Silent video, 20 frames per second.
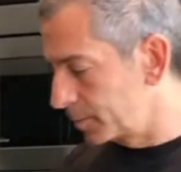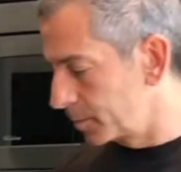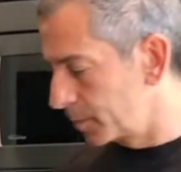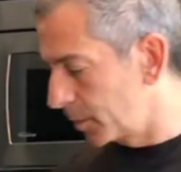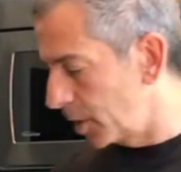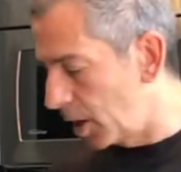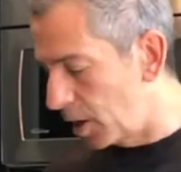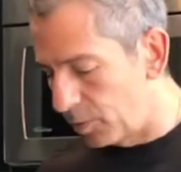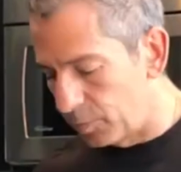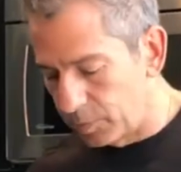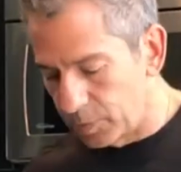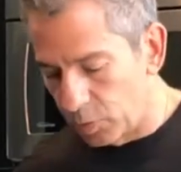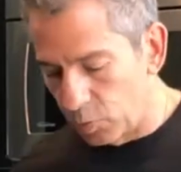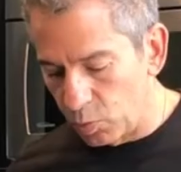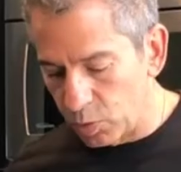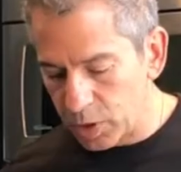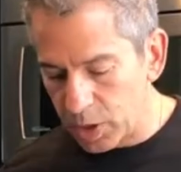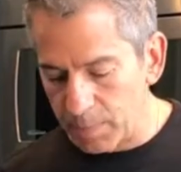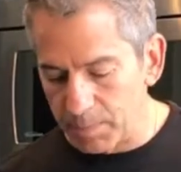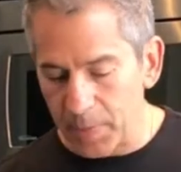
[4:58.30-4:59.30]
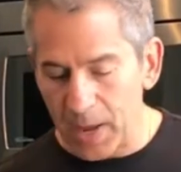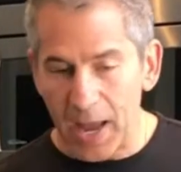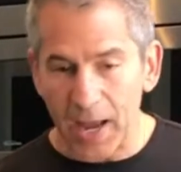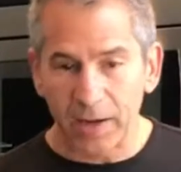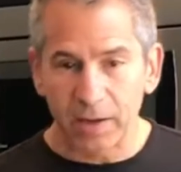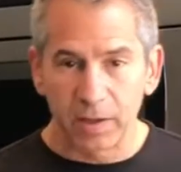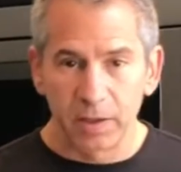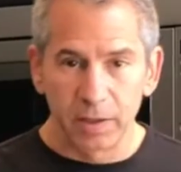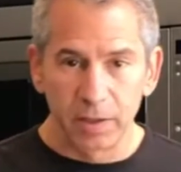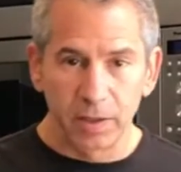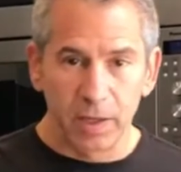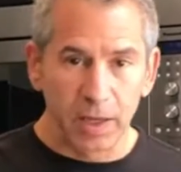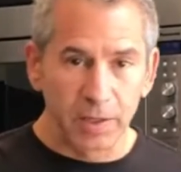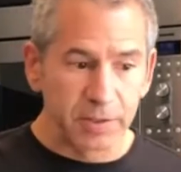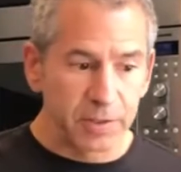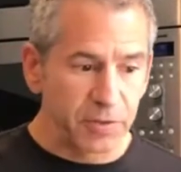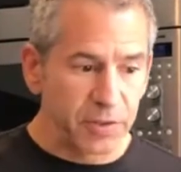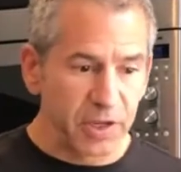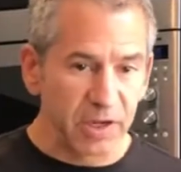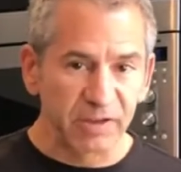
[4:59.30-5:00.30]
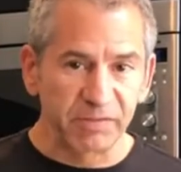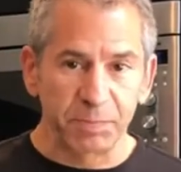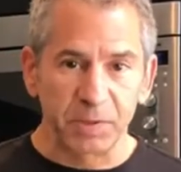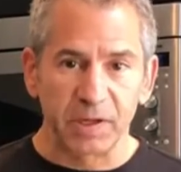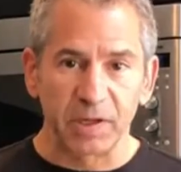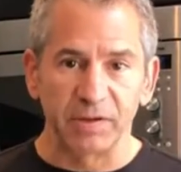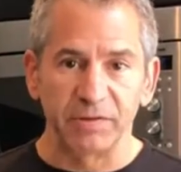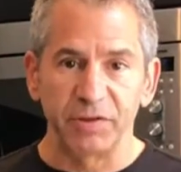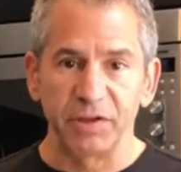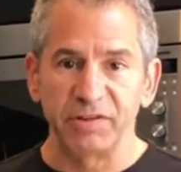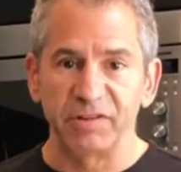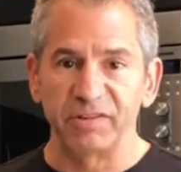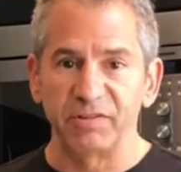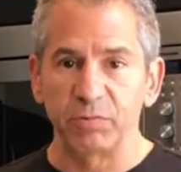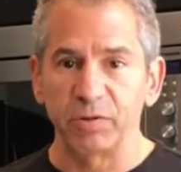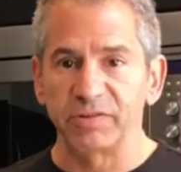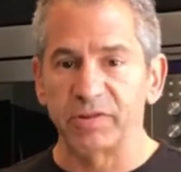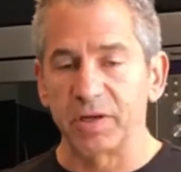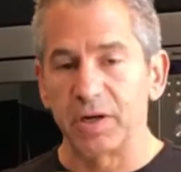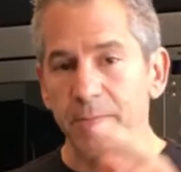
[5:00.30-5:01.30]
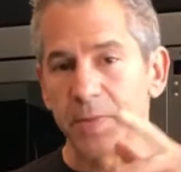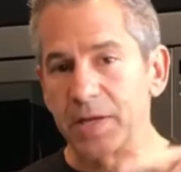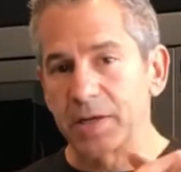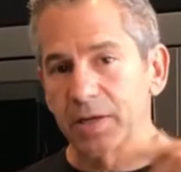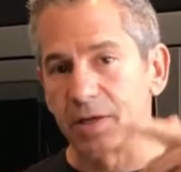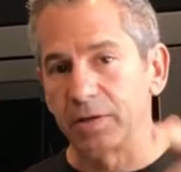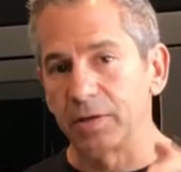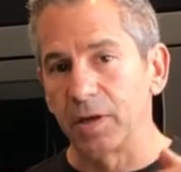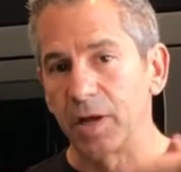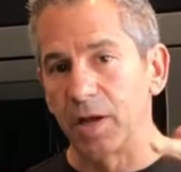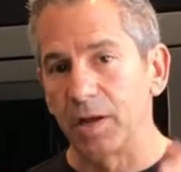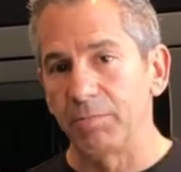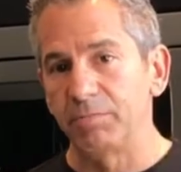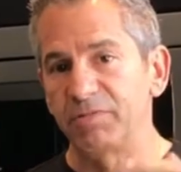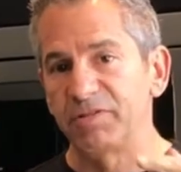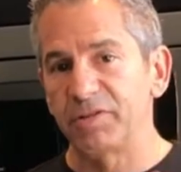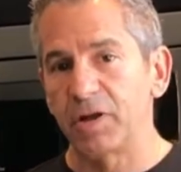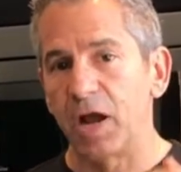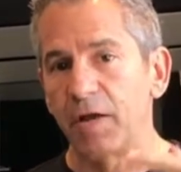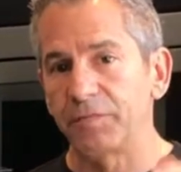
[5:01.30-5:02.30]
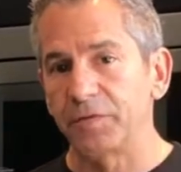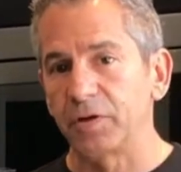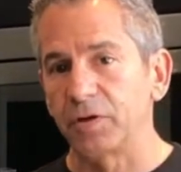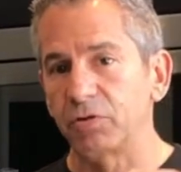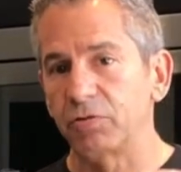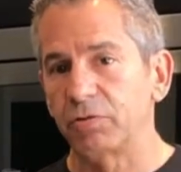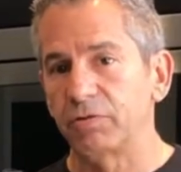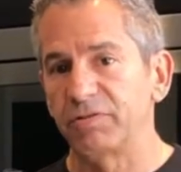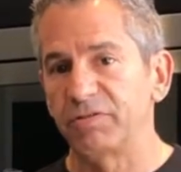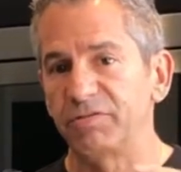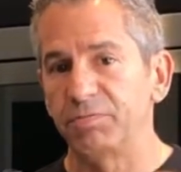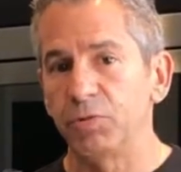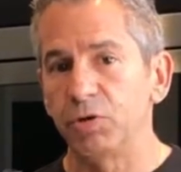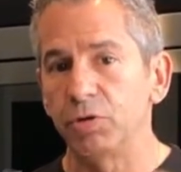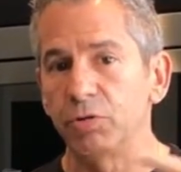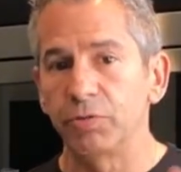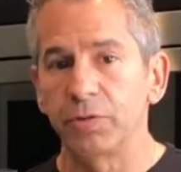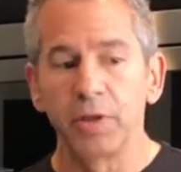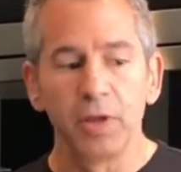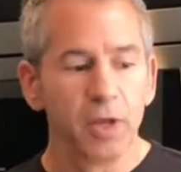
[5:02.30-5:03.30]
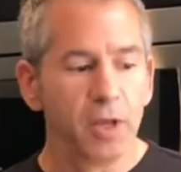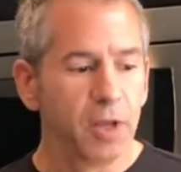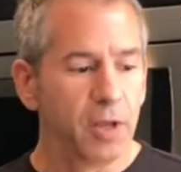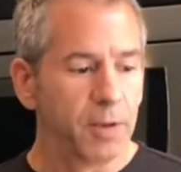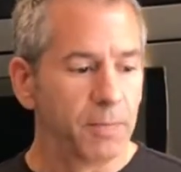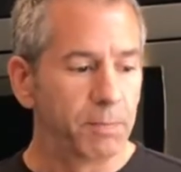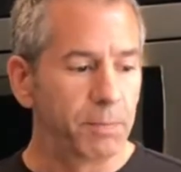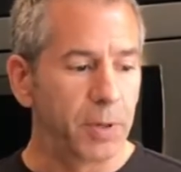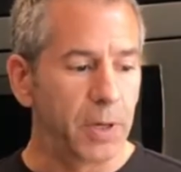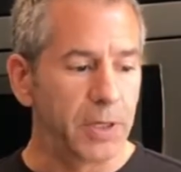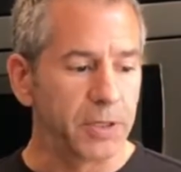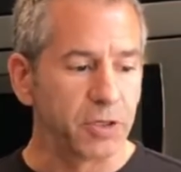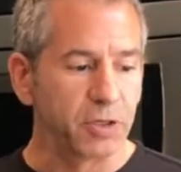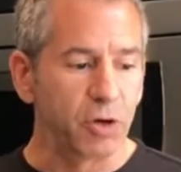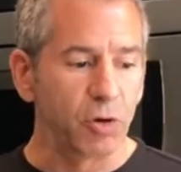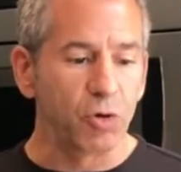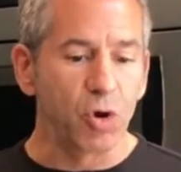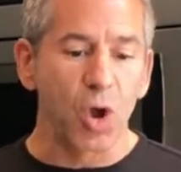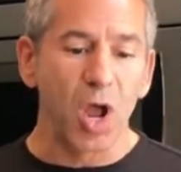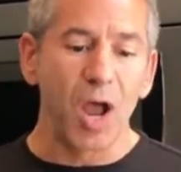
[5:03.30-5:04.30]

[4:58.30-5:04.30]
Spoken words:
Now, we'll come back to this because this is what's going to make it soft and smooth, but you don't know